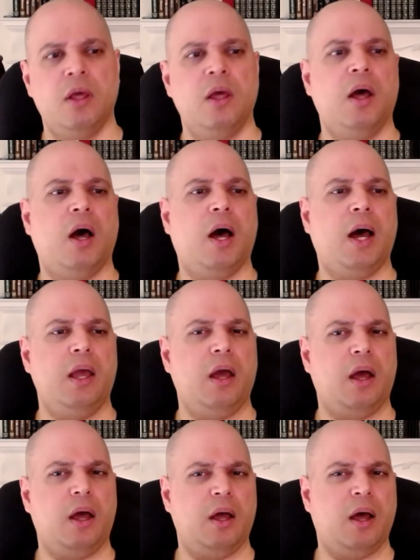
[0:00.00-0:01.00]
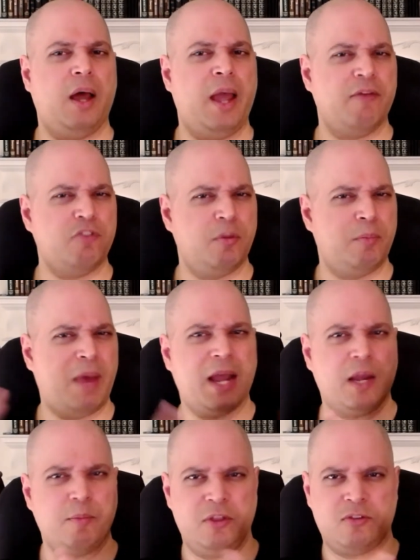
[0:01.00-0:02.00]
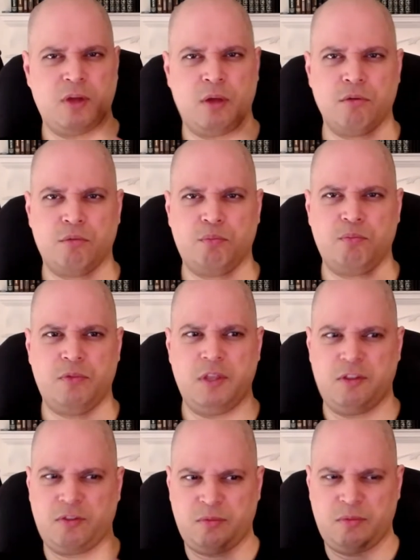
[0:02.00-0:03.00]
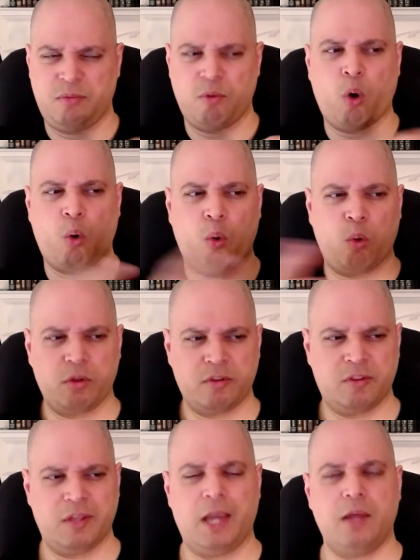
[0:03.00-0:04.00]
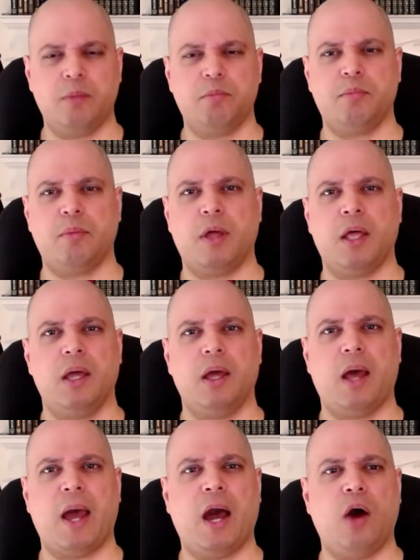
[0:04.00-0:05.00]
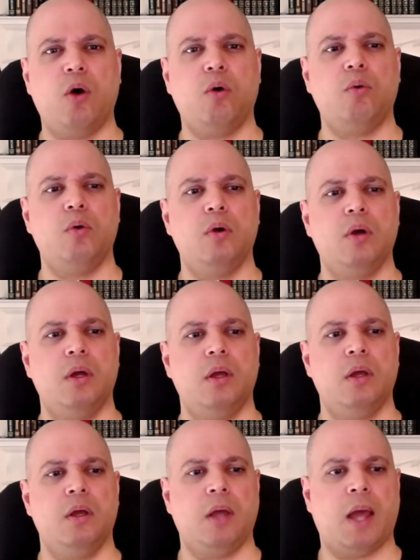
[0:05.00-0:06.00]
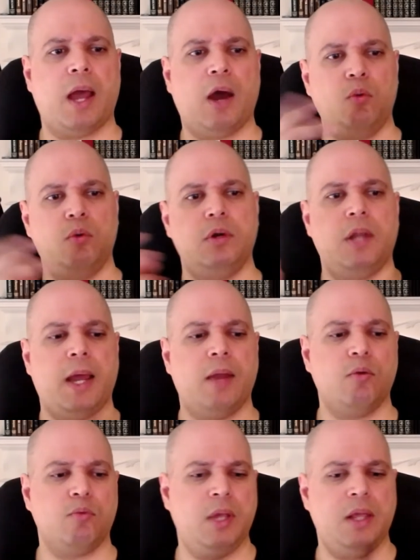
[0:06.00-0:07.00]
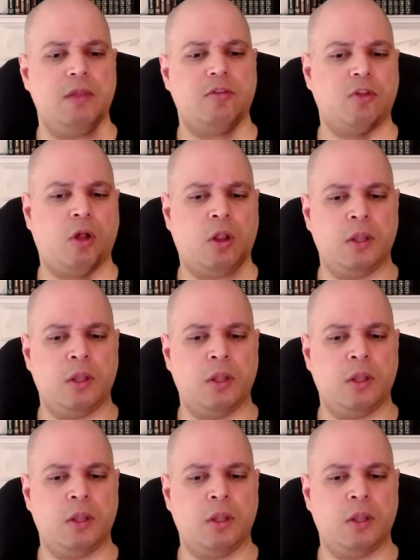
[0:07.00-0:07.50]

I have to back up this whole setup. How would I reinstall it